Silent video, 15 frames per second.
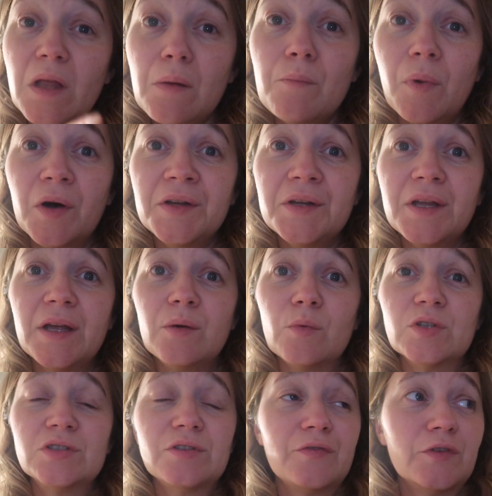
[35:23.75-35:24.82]
Monday
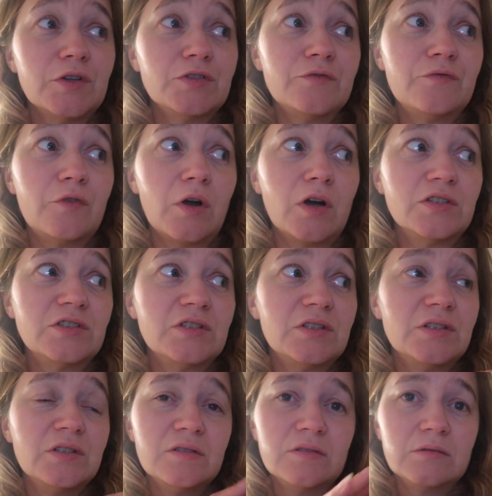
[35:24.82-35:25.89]
was the first
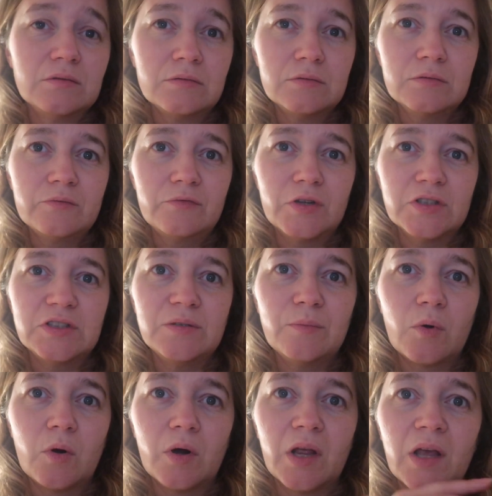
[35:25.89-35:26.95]
frost, frosty
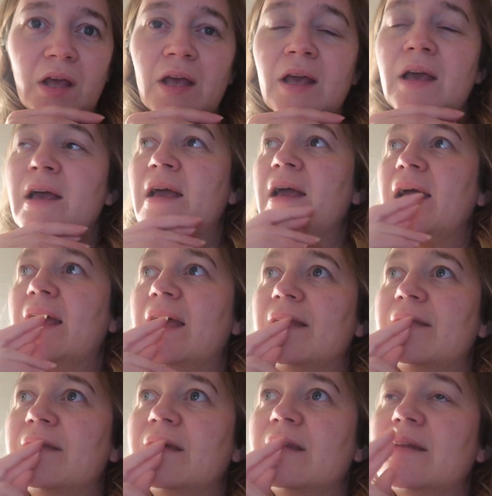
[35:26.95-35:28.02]
morning,
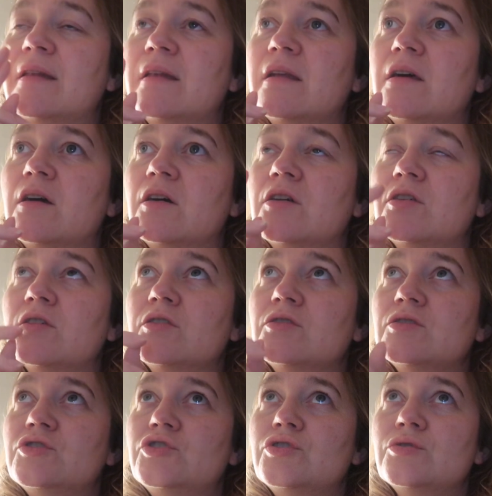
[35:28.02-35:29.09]
and then
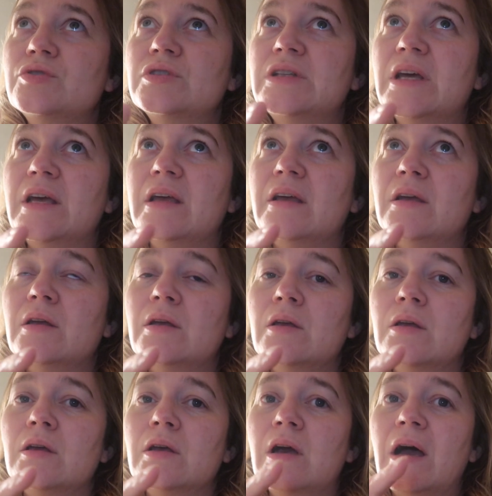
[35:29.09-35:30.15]
Tuesday
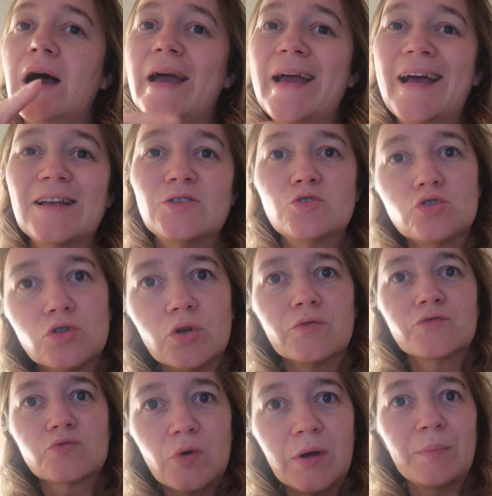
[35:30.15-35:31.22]
I had to sort
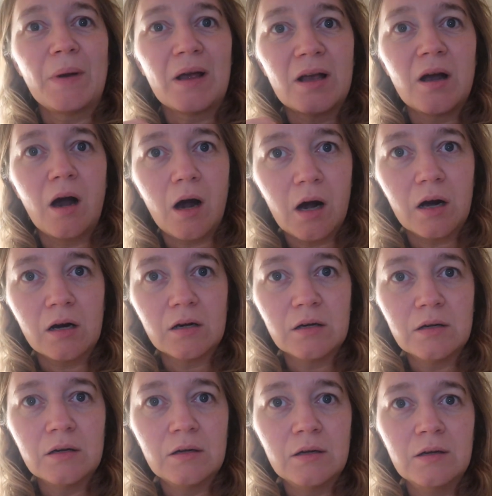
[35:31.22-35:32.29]
of scrape my car.